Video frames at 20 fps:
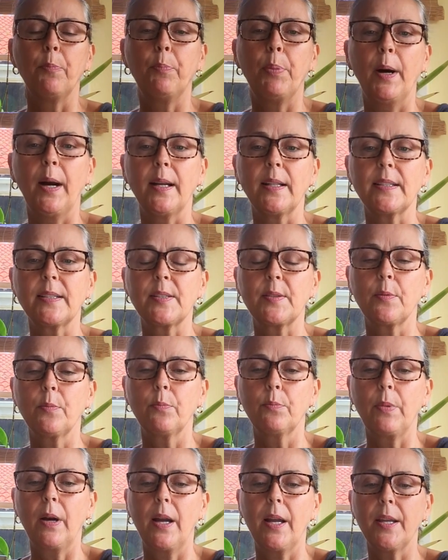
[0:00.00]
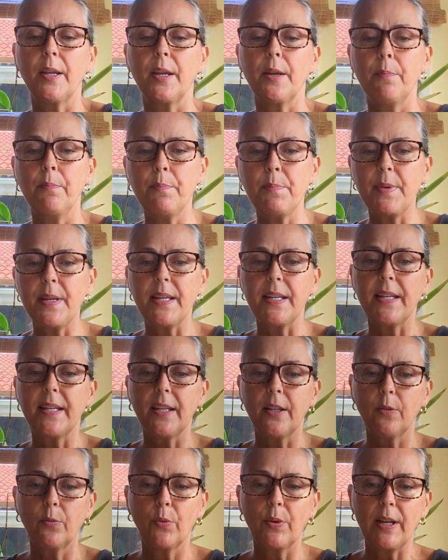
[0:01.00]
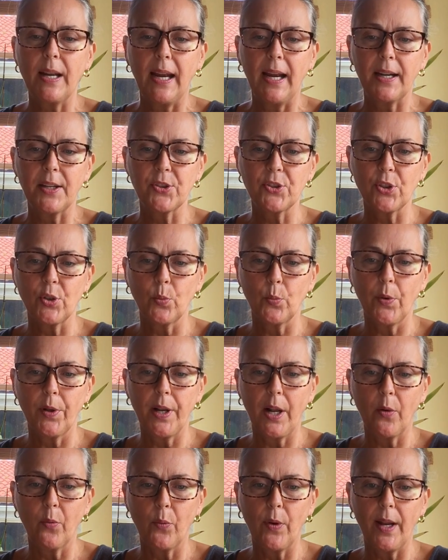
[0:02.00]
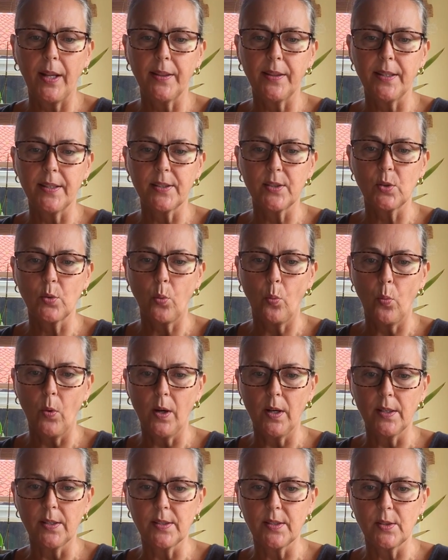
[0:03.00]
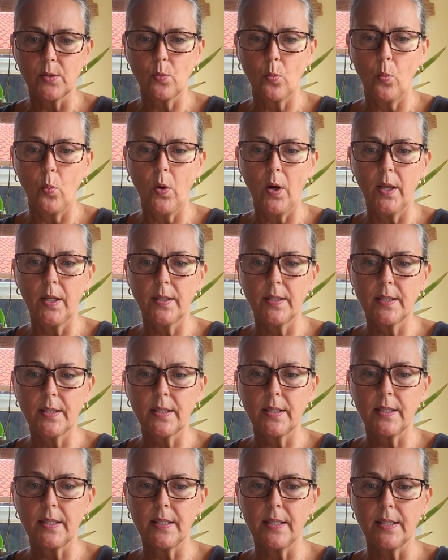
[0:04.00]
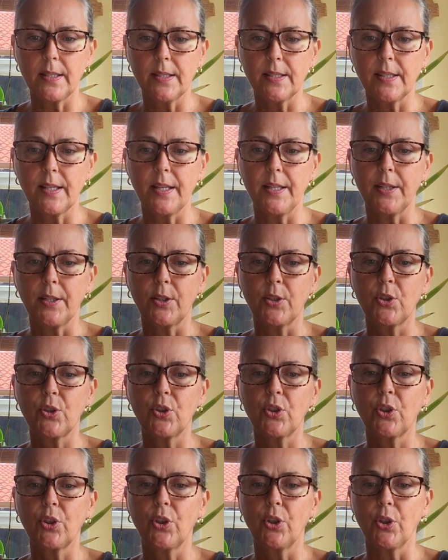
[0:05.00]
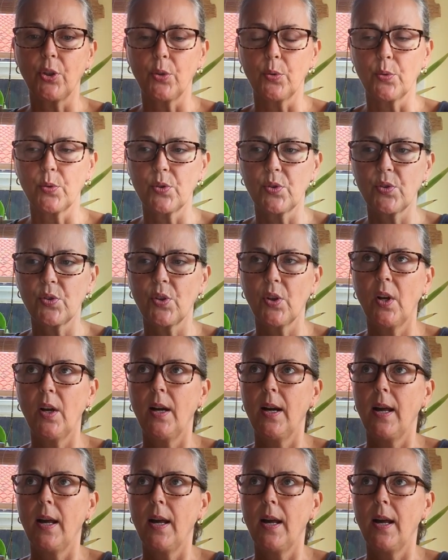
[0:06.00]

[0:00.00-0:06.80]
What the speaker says: But my immediate reaction when I read this was, what is an excuse?